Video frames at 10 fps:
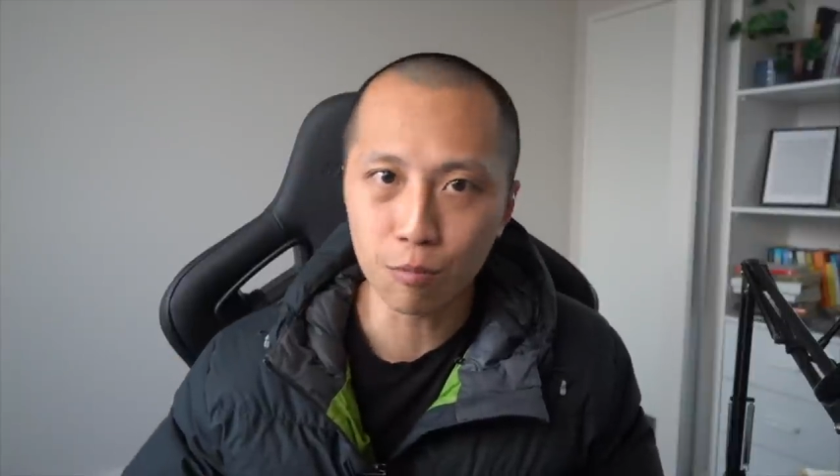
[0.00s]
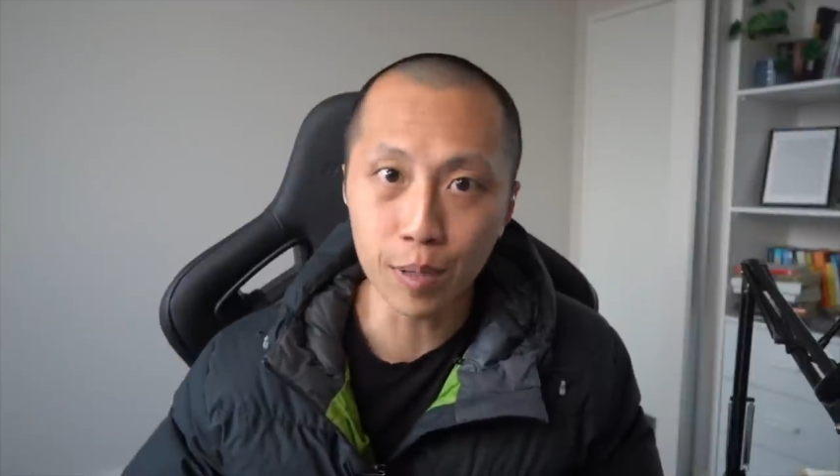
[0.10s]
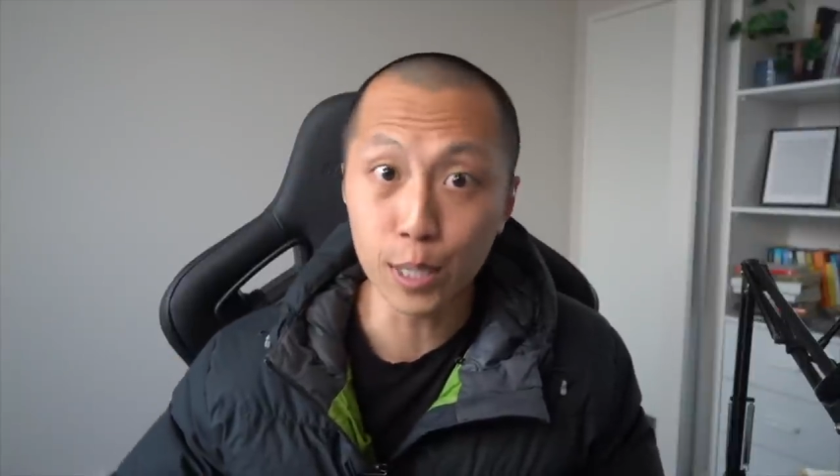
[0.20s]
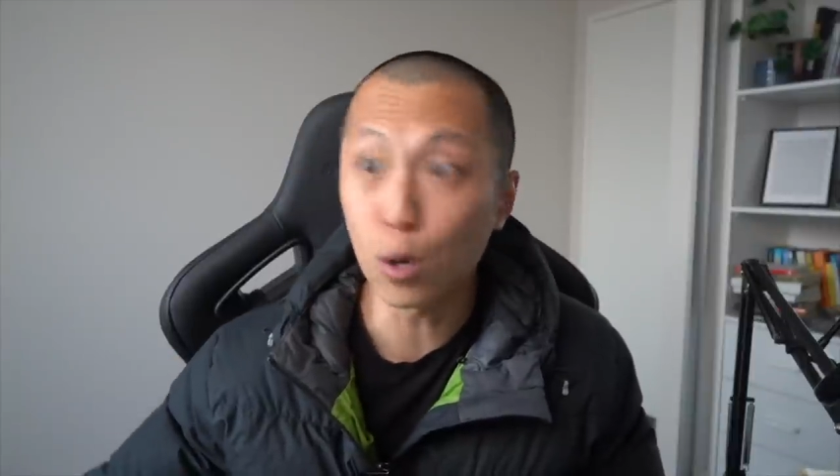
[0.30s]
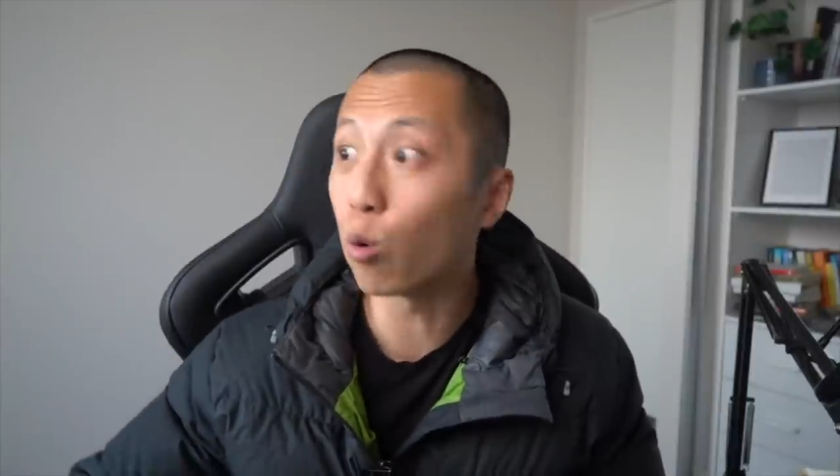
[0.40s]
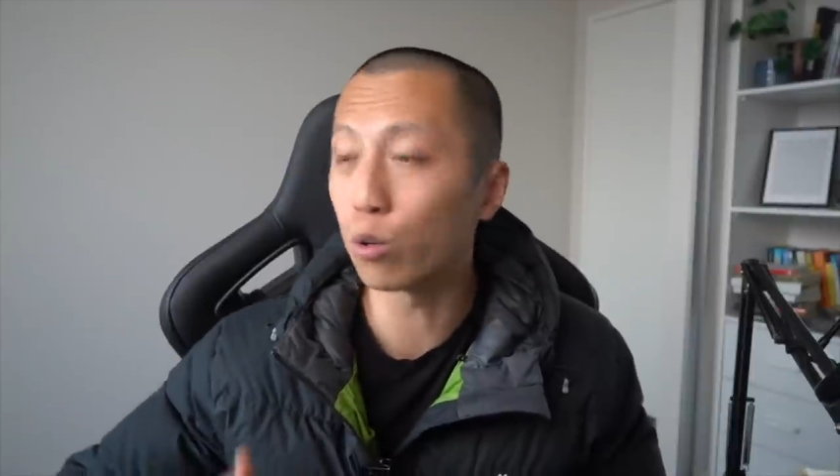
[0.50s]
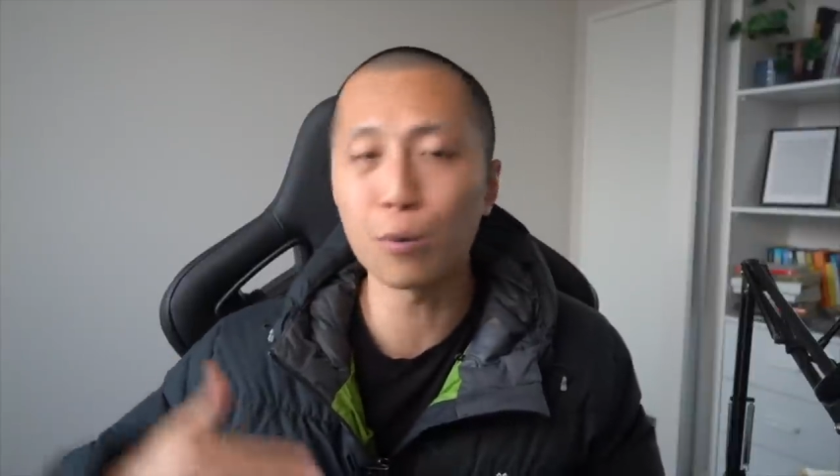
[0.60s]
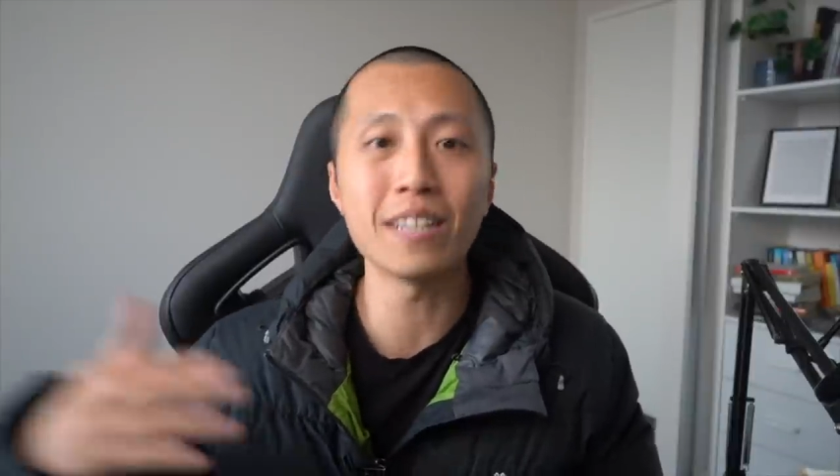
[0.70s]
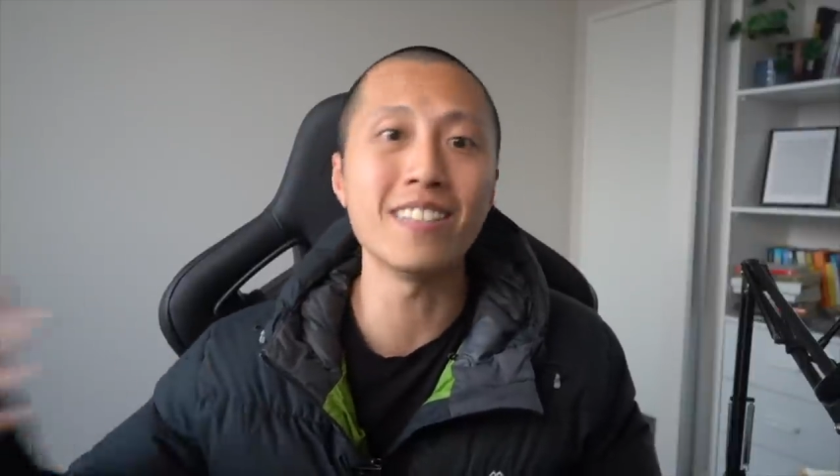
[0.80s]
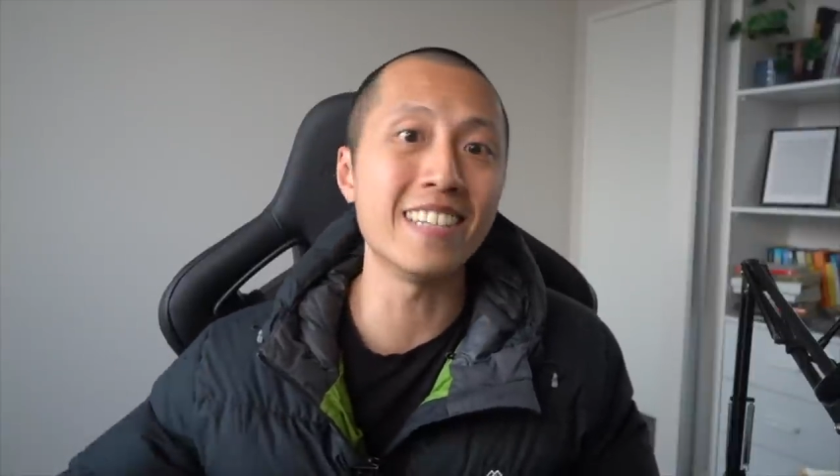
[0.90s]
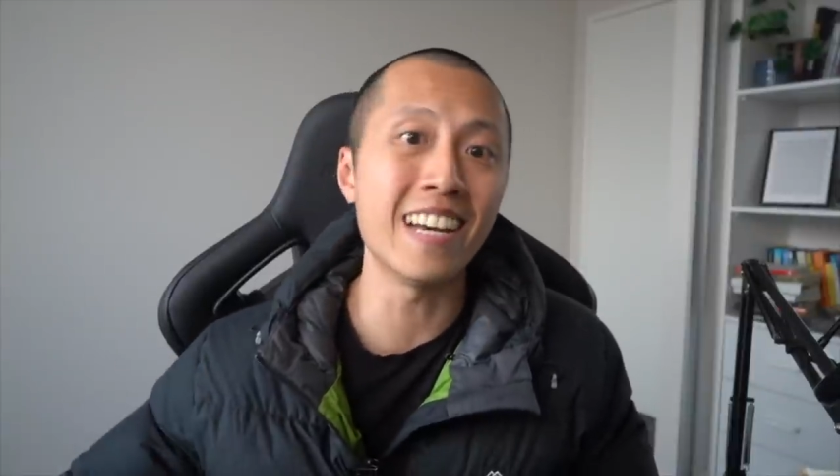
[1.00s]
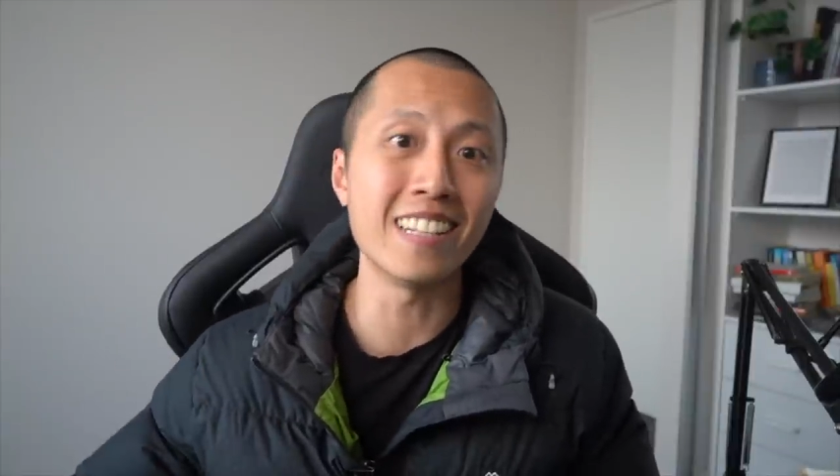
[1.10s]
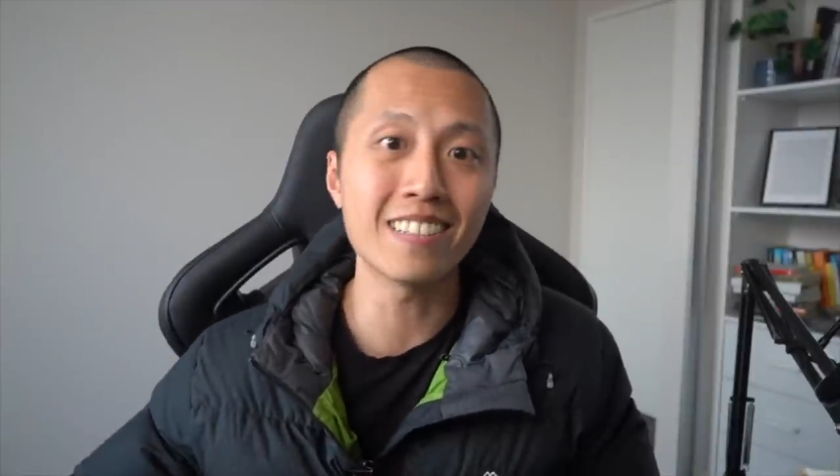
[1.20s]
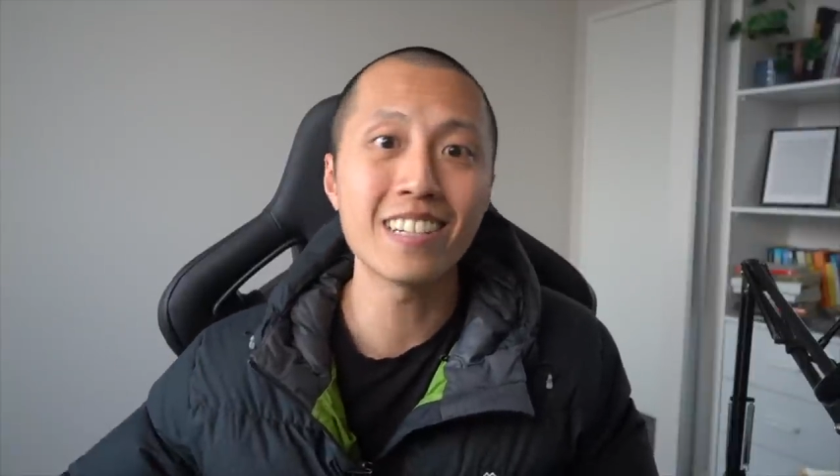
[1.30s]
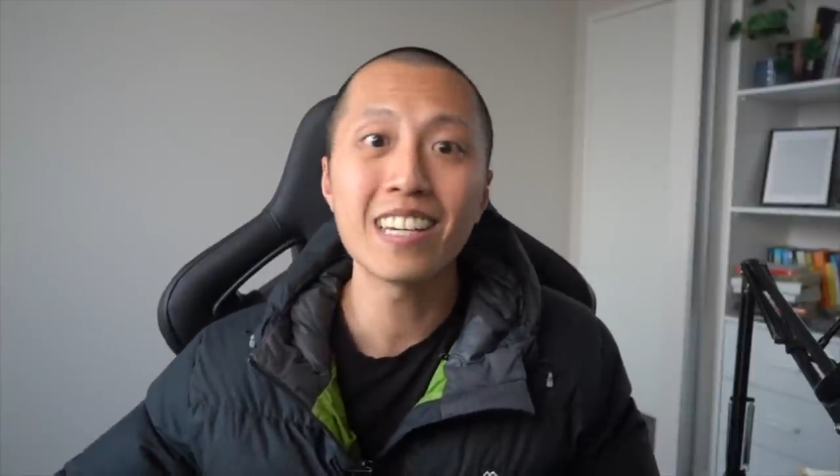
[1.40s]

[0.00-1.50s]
me all the way to the end.